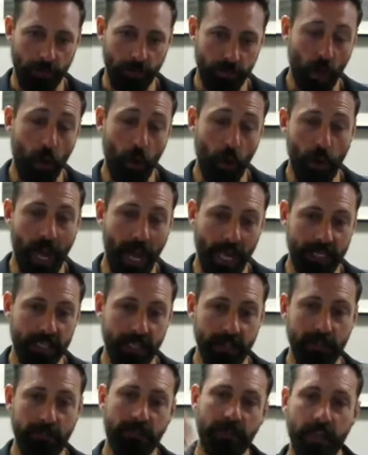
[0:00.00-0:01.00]

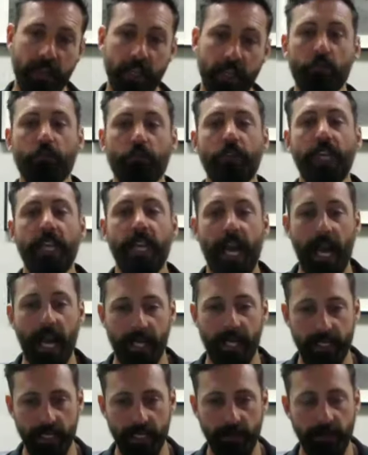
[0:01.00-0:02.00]
proactive than
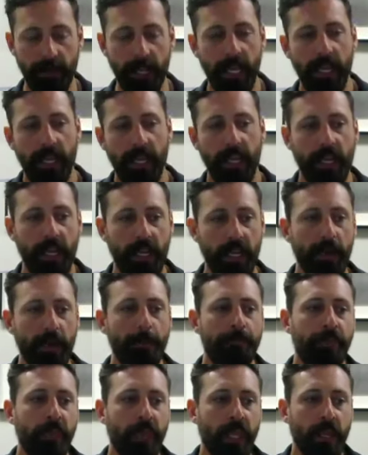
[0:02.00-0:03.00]
reactive. And
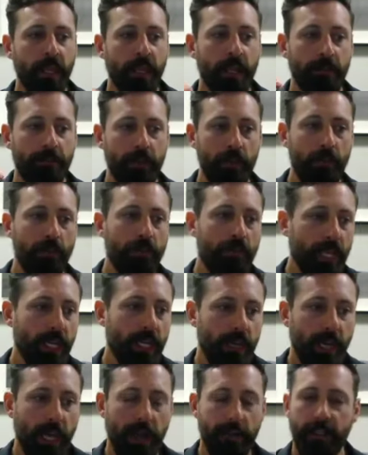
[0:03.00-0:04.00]
if you
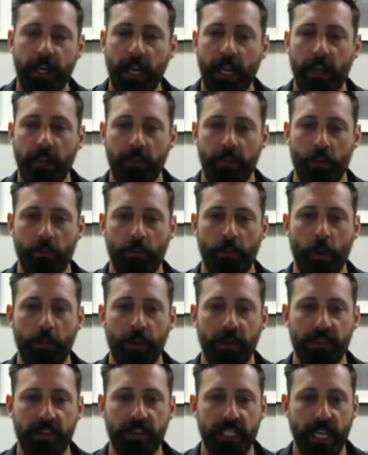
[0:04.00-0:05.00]
can have that little
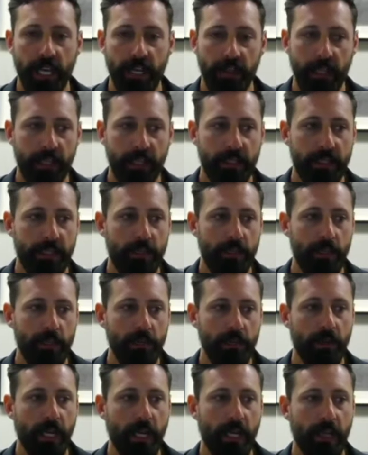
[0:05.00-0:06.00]
moment of silence
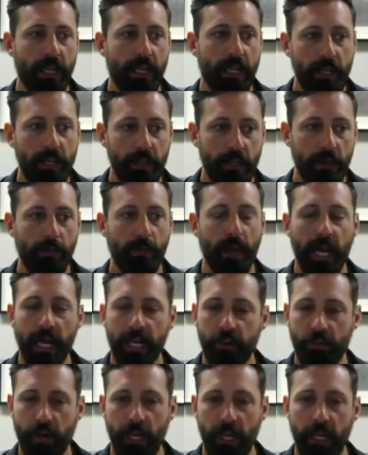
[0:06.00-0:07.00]
to kind of get your
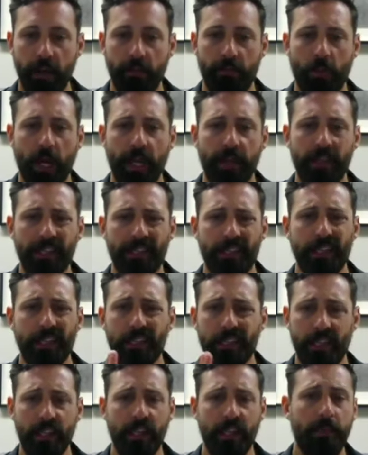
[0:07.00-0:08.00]
mind right of why this
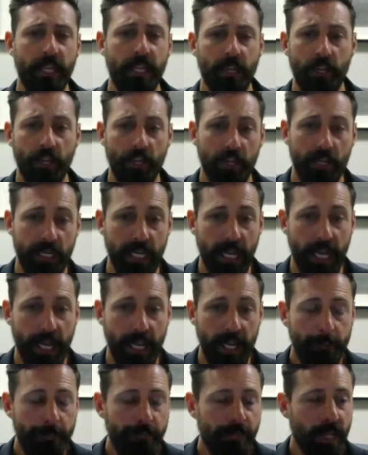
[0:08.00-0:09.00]
is going to be a good
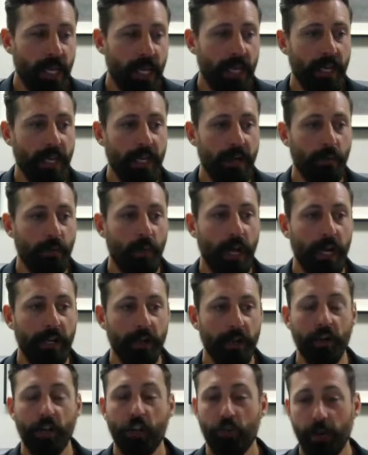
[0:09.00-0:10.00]
day and why
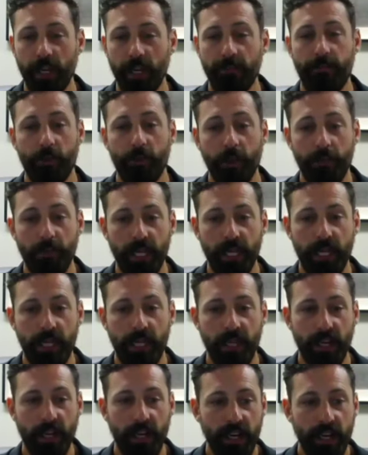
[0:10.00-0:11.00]
you're grateful to be
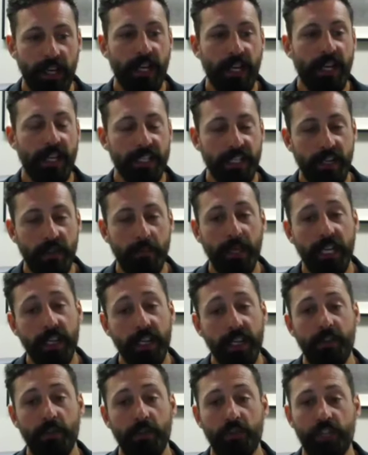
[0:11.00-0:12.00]
here, it's going to make a
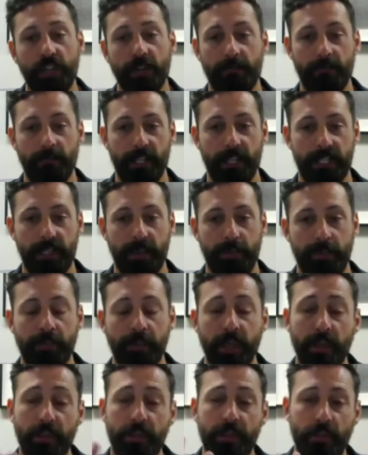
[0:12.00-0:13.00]
huge difference.
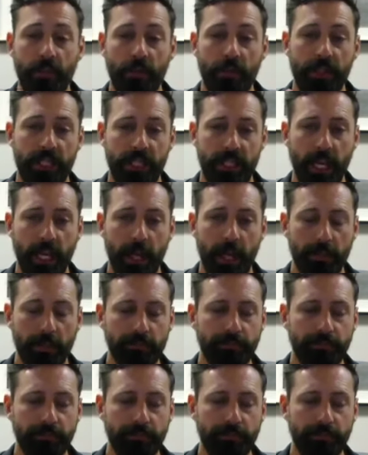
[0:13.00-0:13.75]
The 3rd step